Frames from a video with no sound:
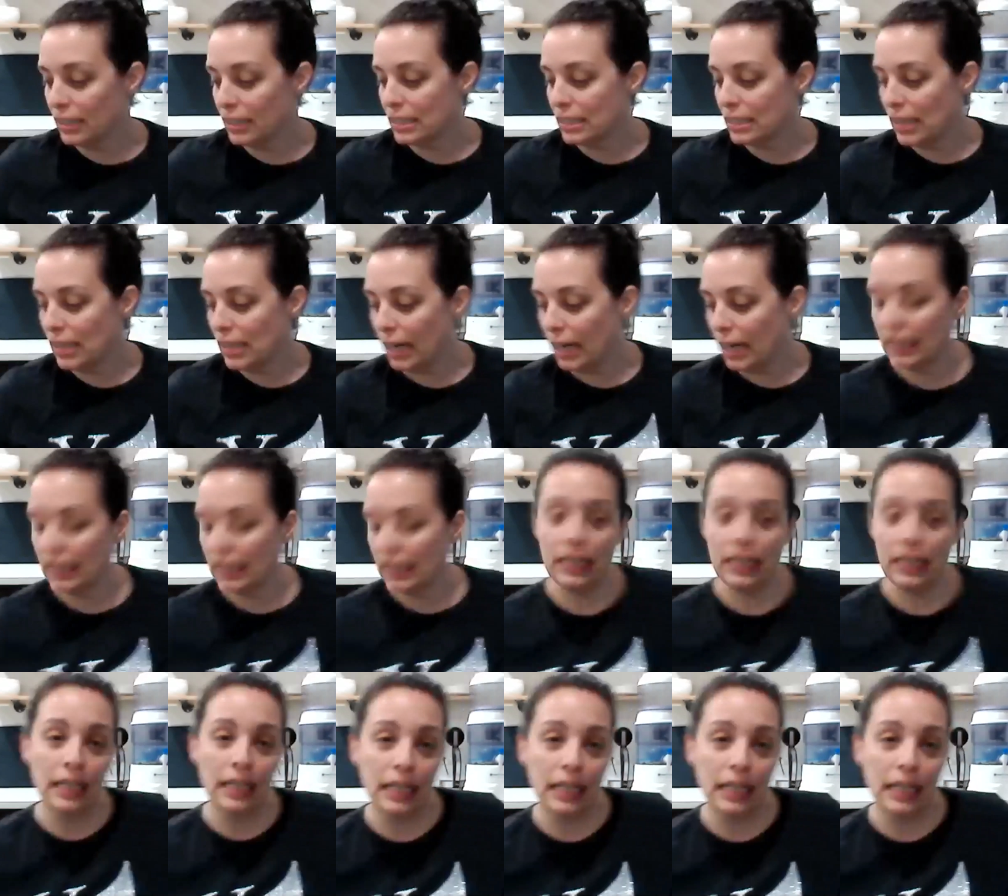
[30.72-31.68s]

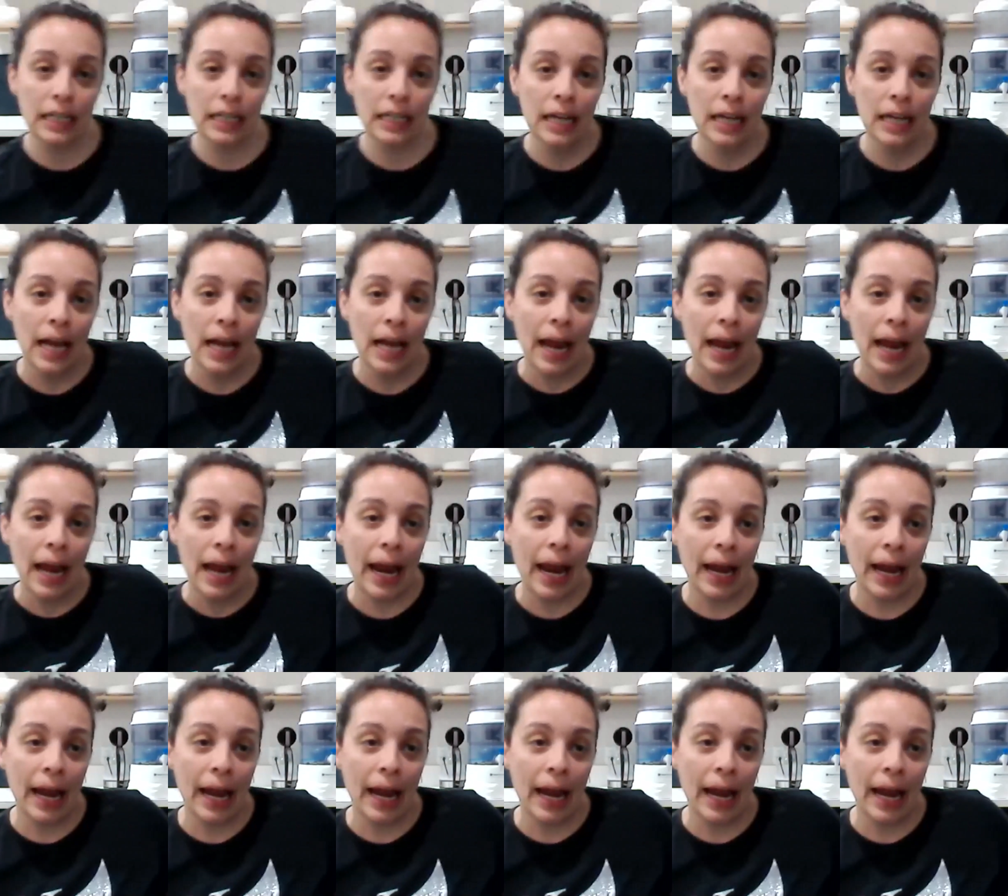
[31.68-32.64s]
technique
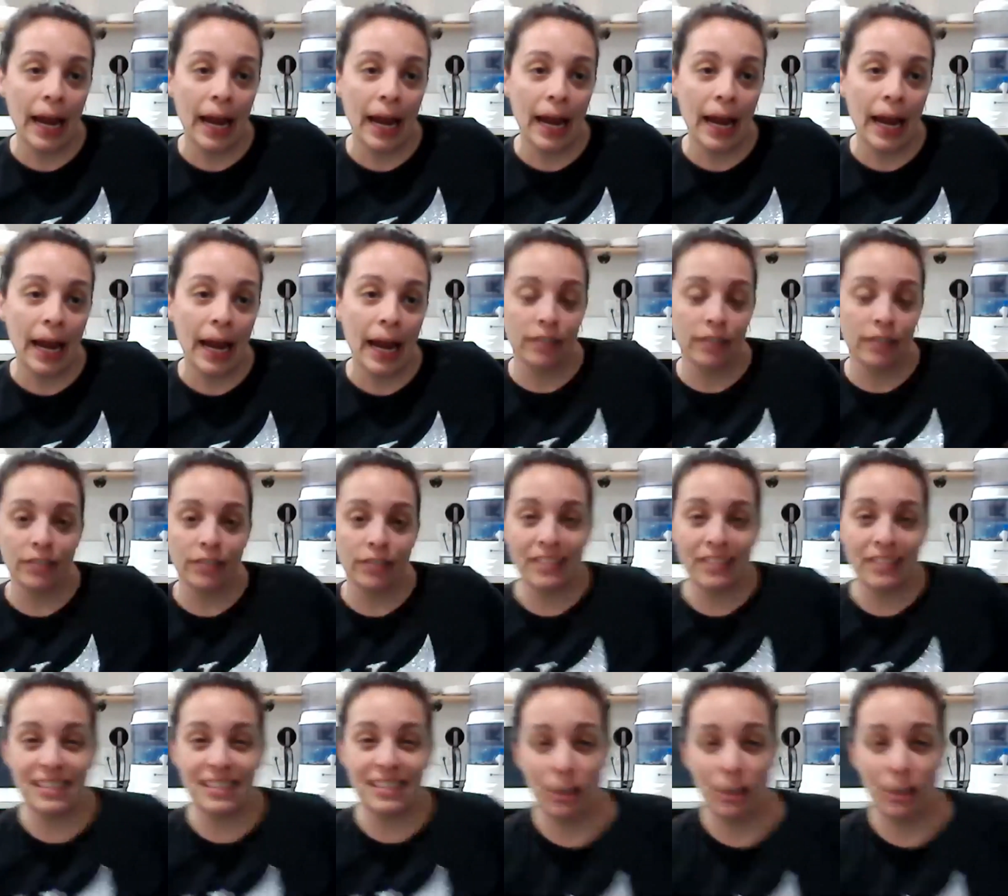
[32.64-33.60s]
and VitaFlex
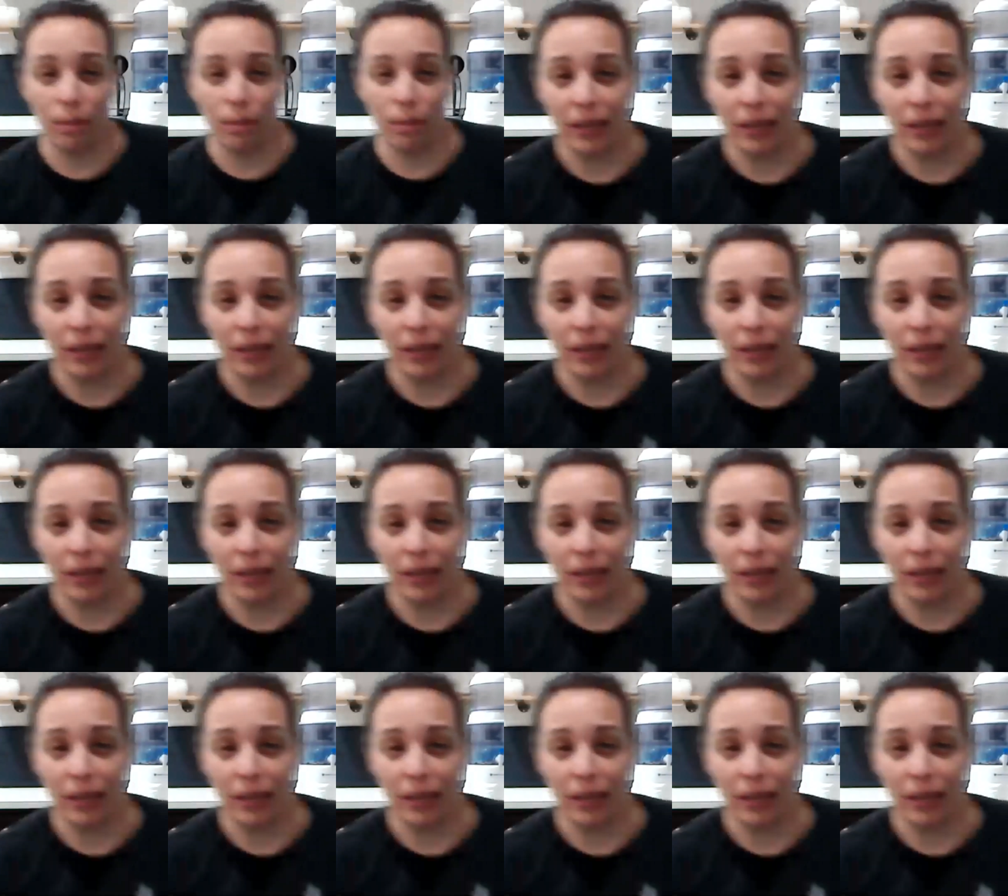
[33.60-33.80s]
therapy,